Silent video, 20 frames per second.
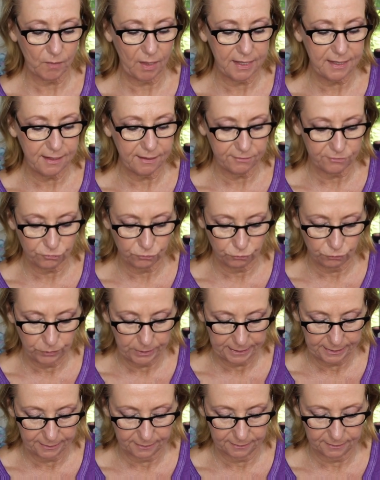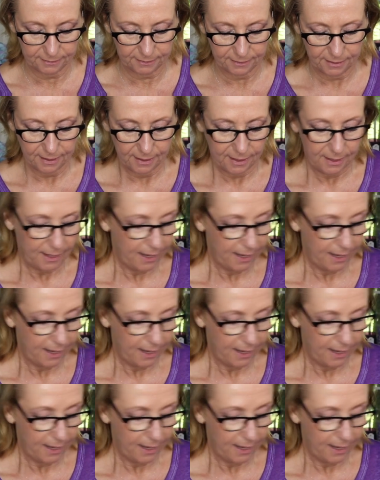and it's really,